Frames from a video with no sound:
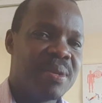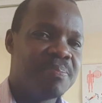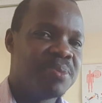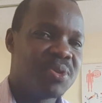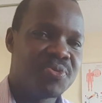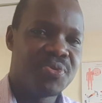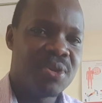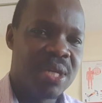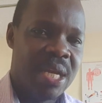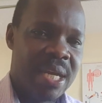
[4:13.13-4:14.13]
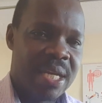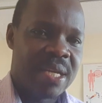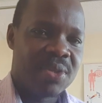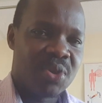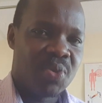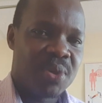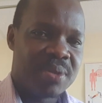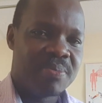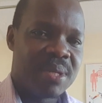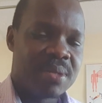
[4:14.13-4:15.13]
beautiful. It's
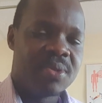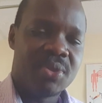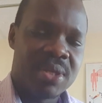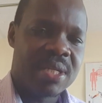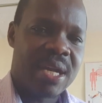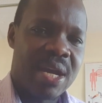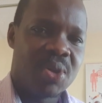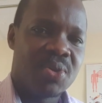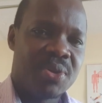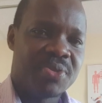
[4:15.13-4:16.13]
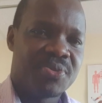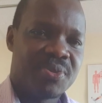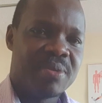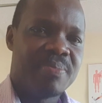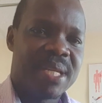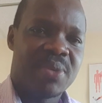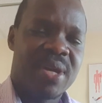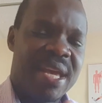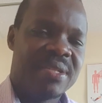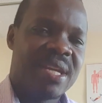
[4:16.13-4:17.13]
always been good. I always feel better
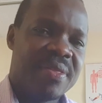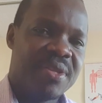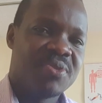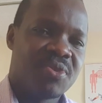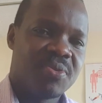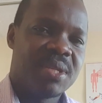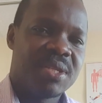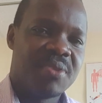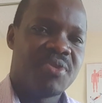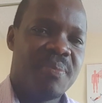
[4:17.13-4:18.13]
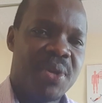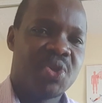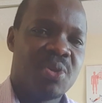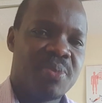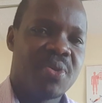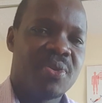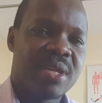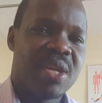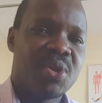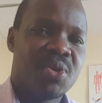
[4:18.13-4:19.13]
when I share this information, because
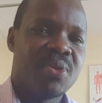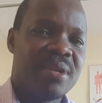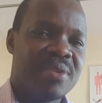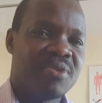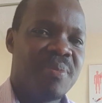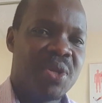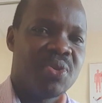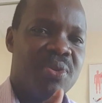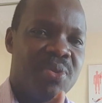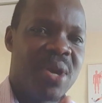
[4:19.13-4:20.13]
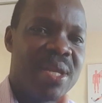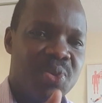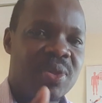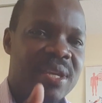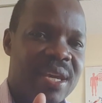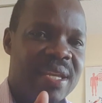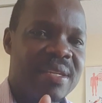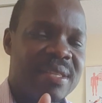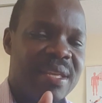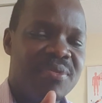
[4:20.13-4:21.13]
I know information, once we
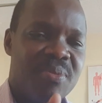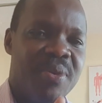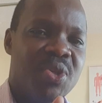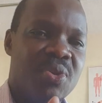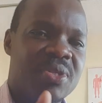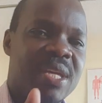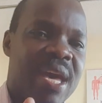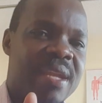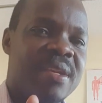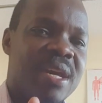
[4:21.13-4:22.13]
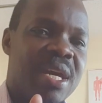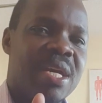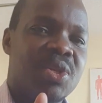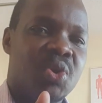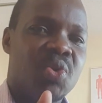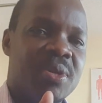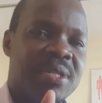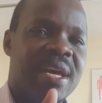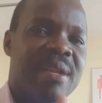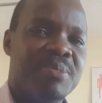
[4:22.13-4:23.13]
get the information shared, it
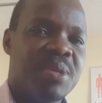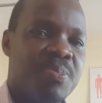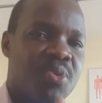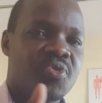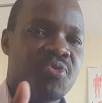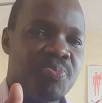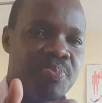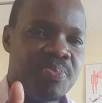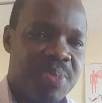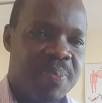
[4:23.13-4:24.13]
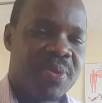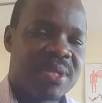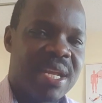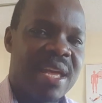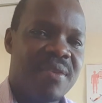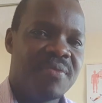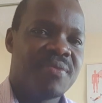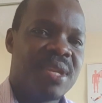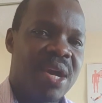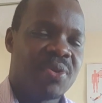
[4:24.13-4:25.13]
always helps improve people's life
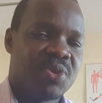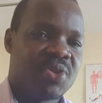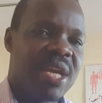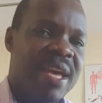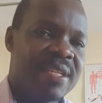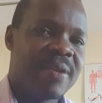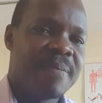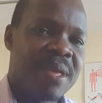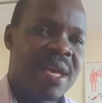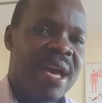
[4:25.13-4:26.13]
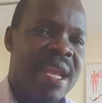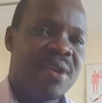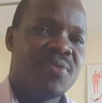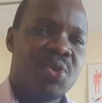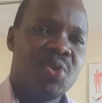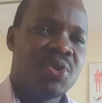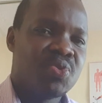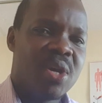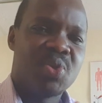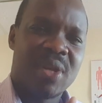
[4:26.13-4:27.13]
in our society. And I've always
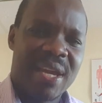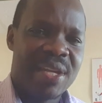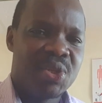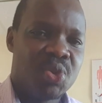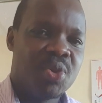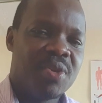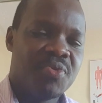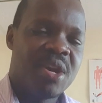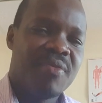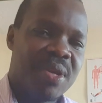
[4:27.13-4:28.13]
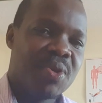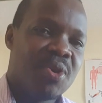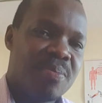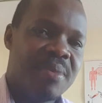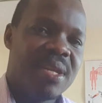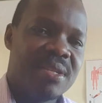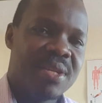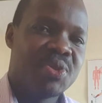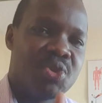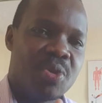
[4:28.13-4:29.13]
want to engage you. If you have any comment,
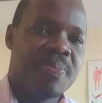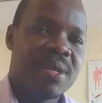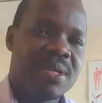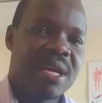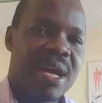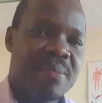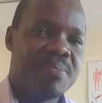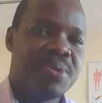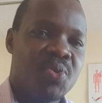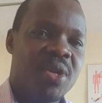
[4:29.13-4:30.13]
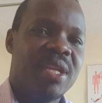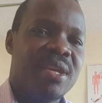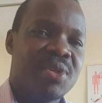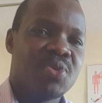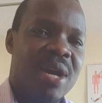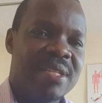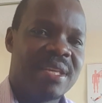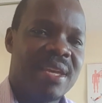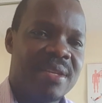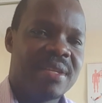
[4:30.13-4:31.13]
just drop it. I'll be willing to
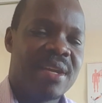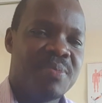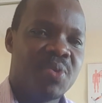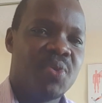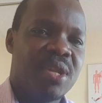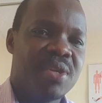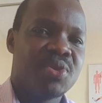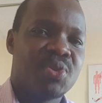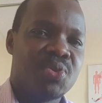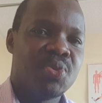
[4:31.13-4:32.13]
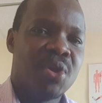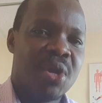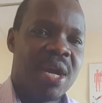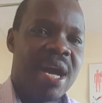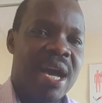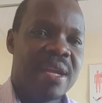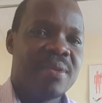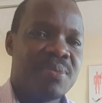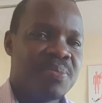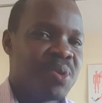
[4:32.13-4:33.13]
answer it. I'll be willing
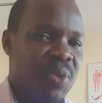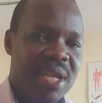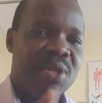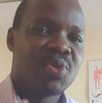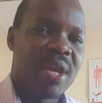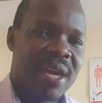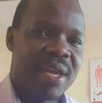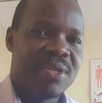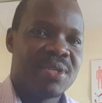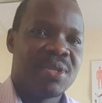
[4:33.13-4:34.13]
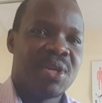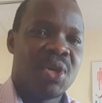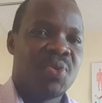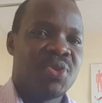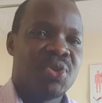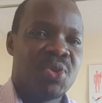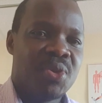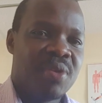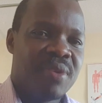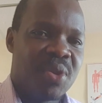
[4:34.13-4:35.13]
to engage with
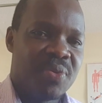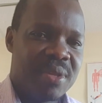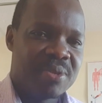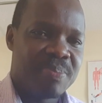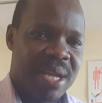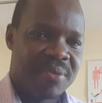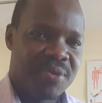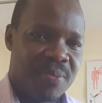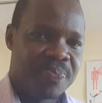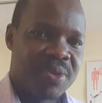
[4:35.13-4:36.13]
you even on this platform.